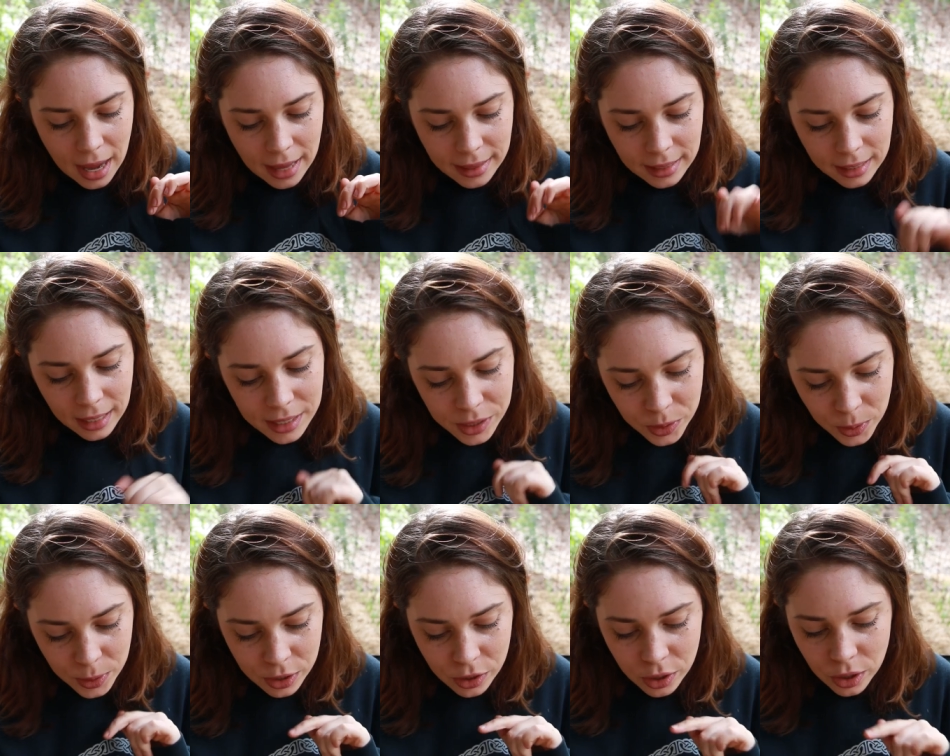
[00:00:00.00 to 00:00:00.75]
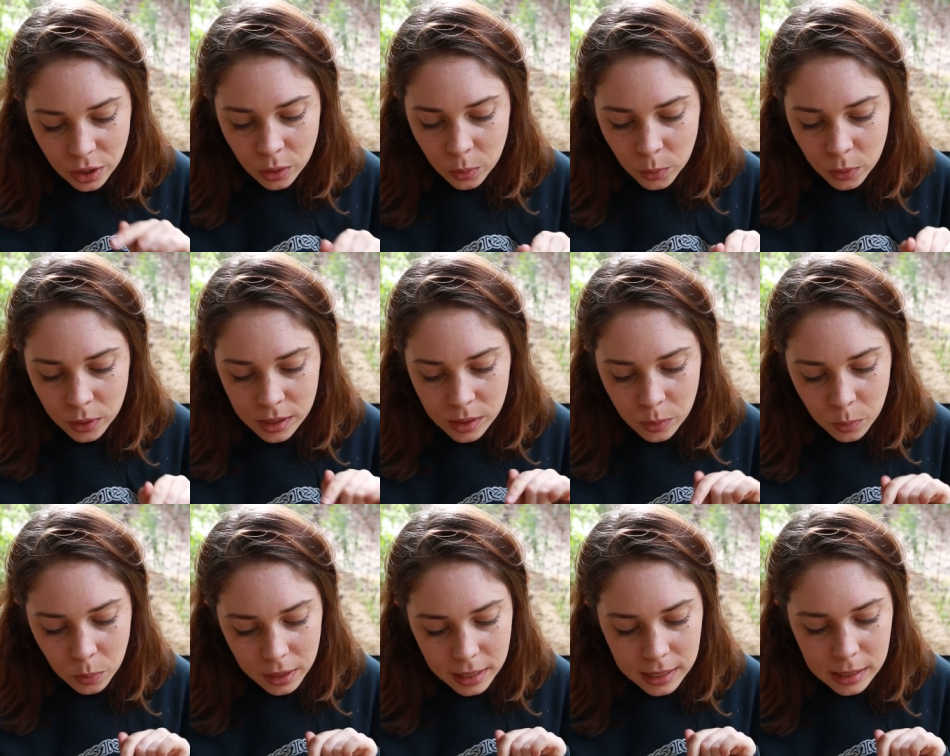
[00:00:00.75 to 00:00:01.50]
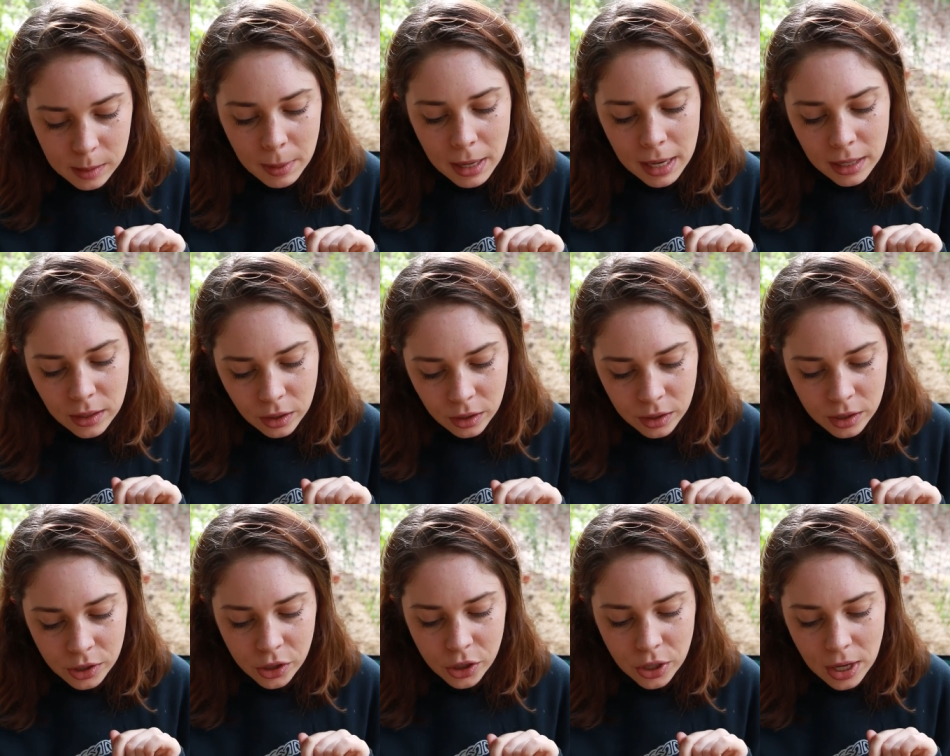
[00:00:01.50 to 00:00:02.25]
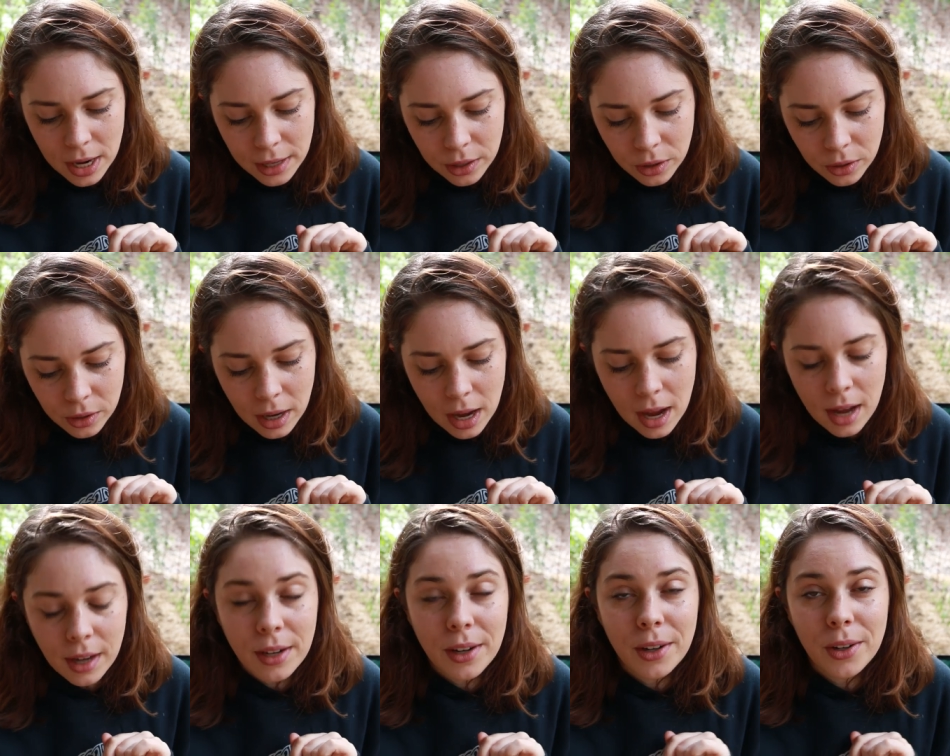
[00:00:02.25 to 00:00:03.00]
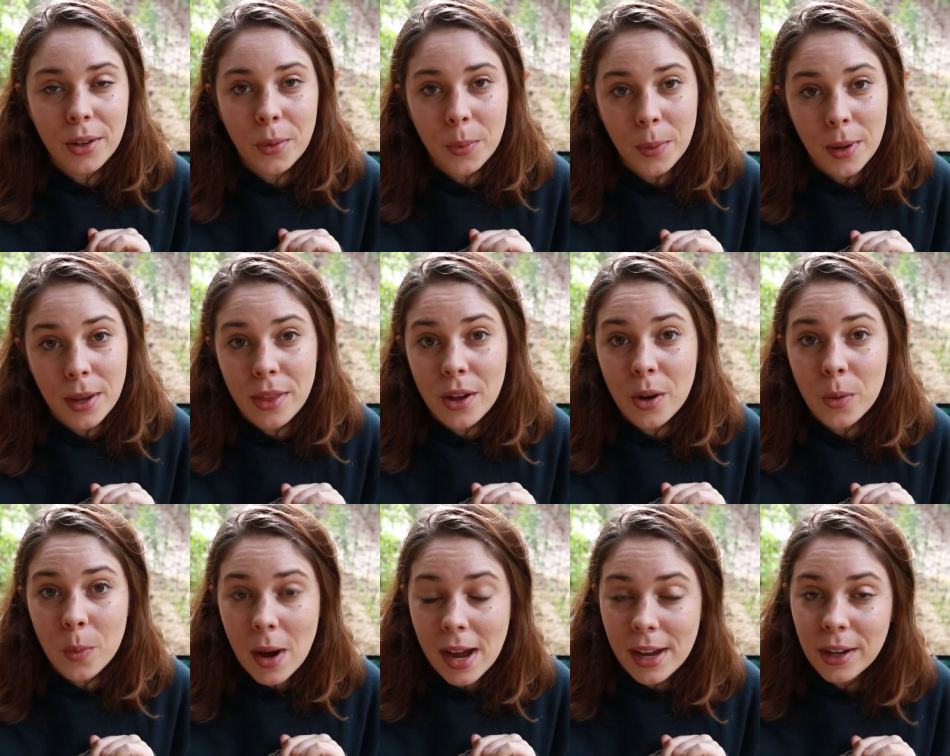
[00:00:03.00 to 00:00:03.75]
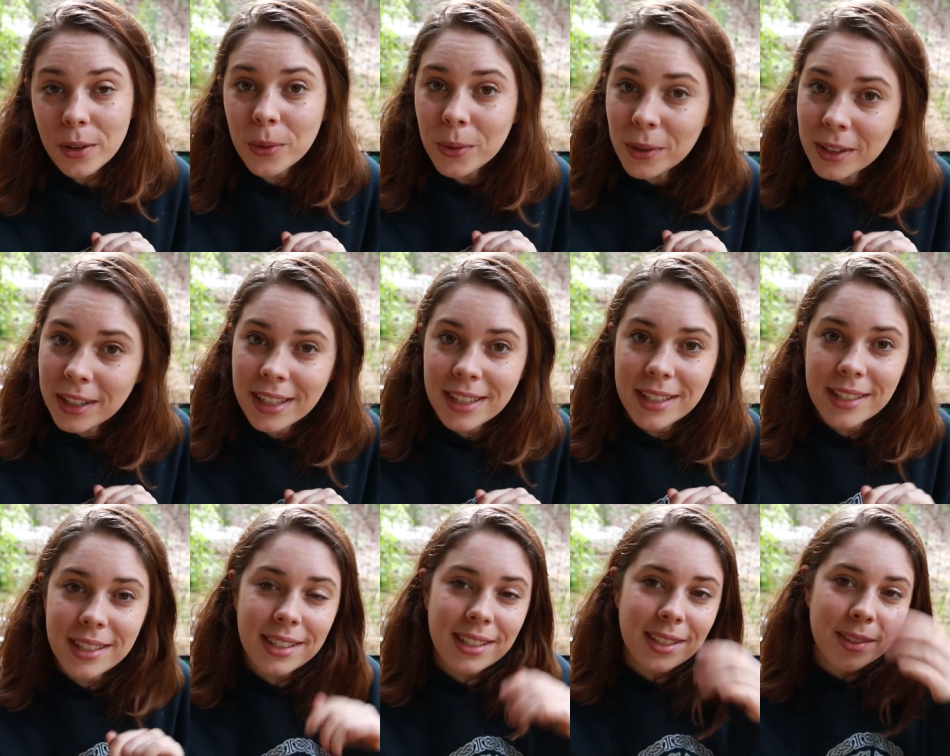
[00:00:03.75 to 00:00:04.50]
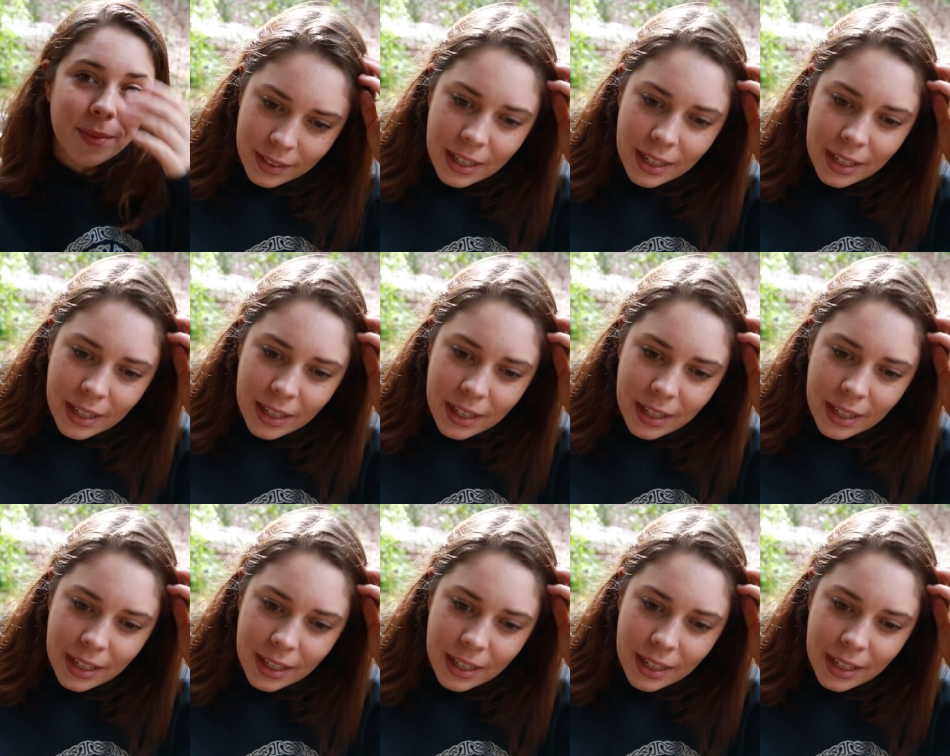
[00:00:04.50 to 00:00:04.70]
And the last question was what inspired you to share your garden with a wider audience?